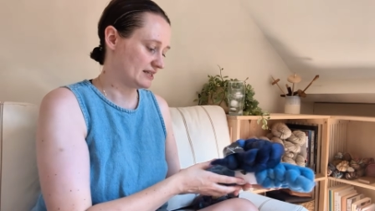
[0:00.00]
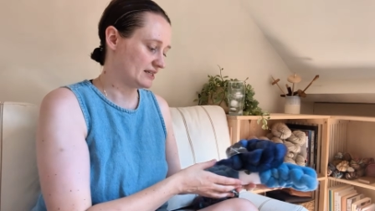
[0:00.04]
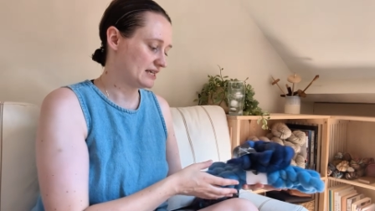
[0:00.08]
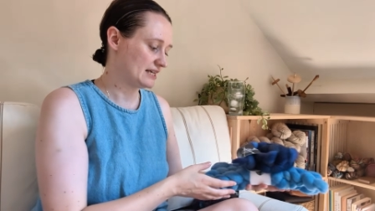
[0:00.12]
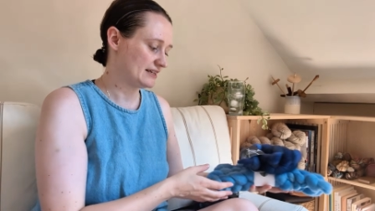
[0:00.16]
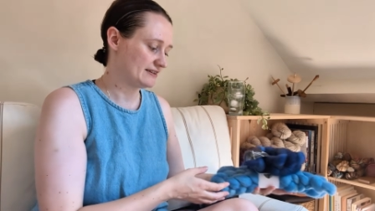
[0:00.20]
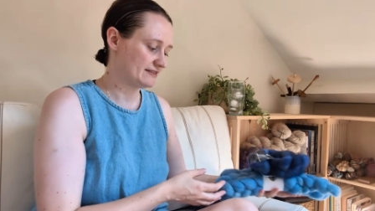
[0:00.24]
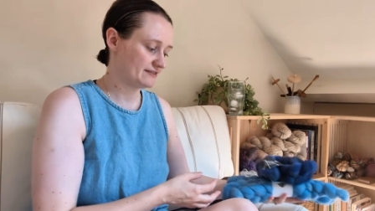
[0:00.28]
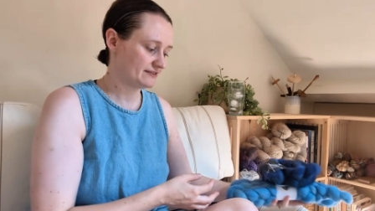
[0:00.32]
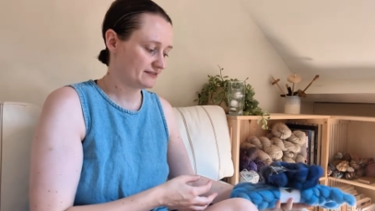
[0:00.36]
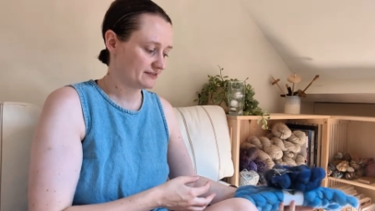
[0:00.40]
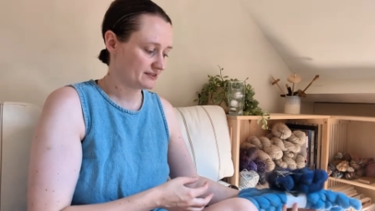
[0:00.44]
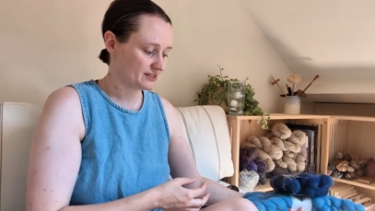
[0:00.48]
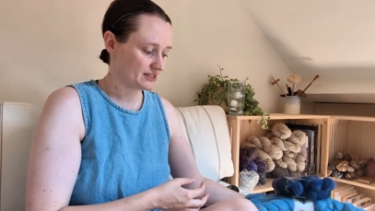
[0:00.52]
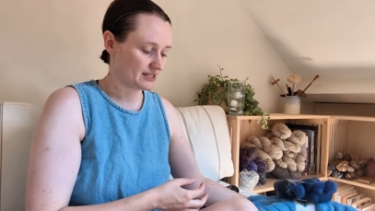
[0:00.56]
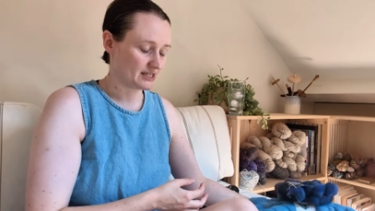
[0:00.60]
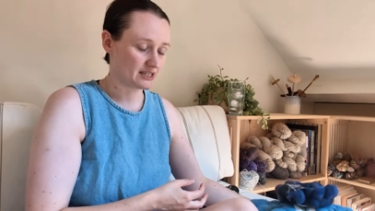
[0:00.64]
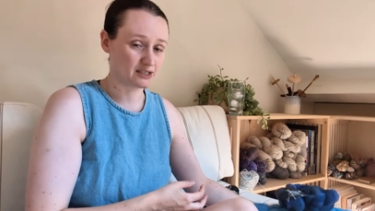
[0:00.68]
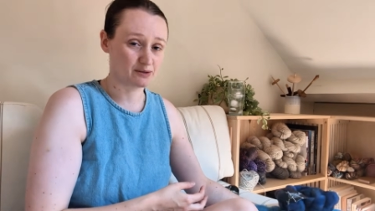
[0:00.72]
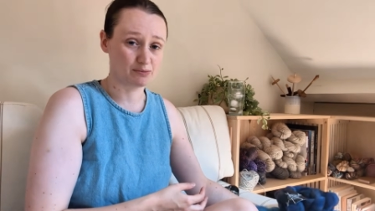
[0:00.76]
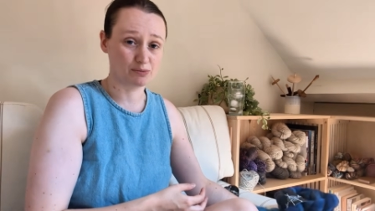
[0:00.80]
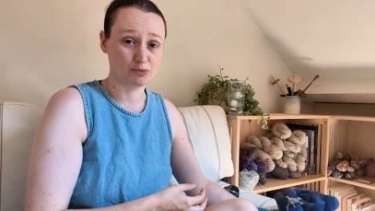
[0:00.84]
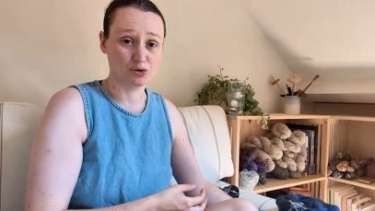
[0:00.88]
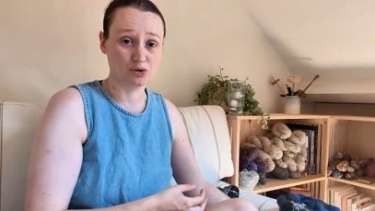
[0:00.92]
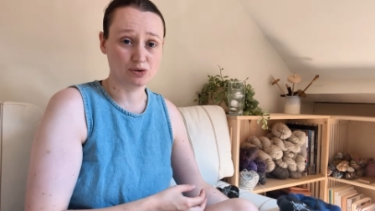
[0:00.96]
If she
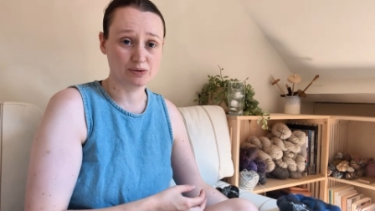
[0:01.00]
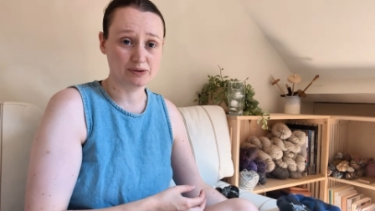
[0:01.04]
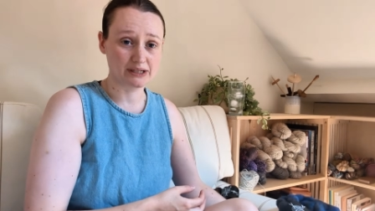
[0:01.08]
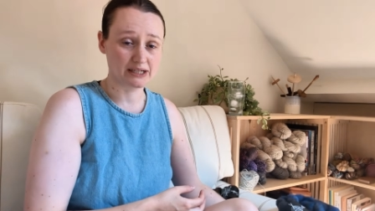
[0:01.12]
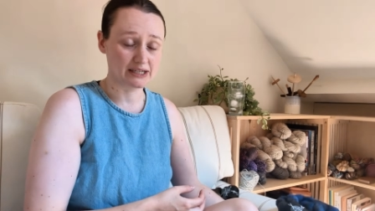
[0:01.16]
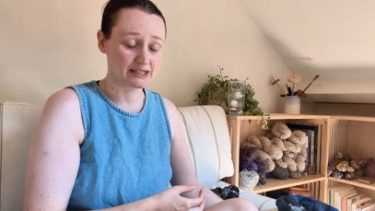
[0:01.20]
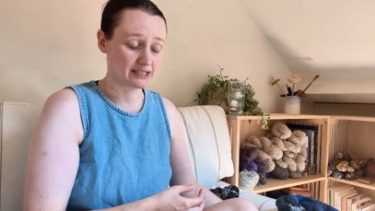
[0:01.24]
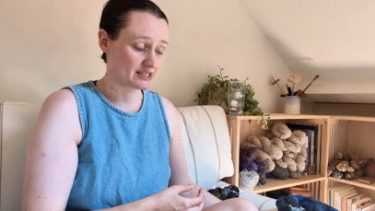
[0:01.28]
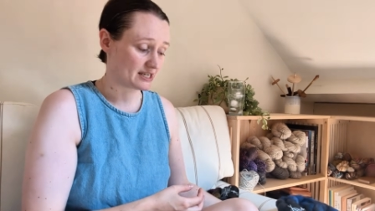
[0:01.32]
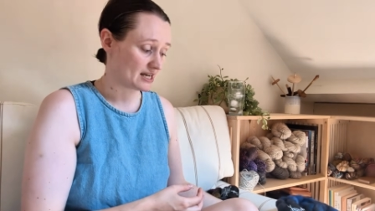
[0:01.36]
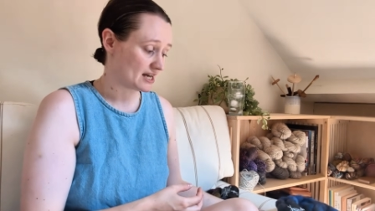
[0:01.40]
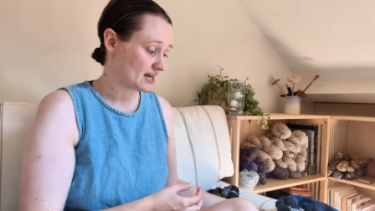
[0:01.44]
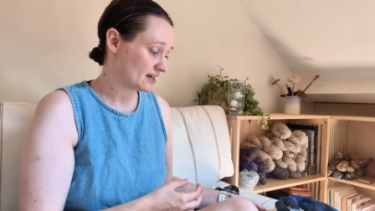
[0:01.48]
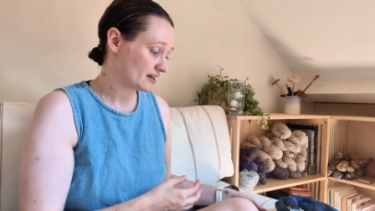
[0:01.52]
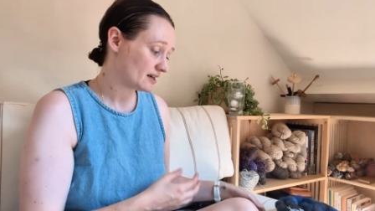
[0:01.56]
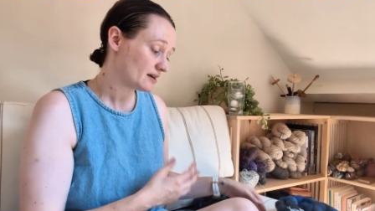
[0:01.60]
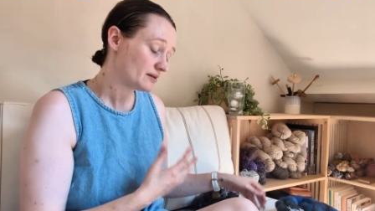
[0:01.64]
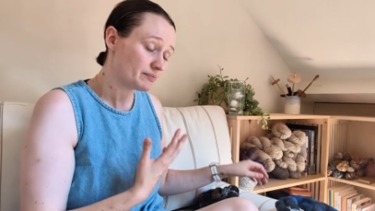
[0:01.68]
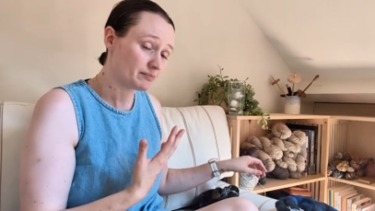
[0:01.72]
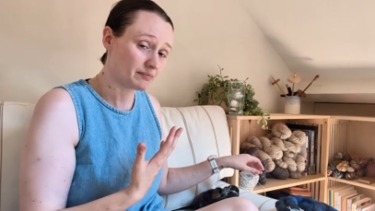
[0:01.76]
has more when I check,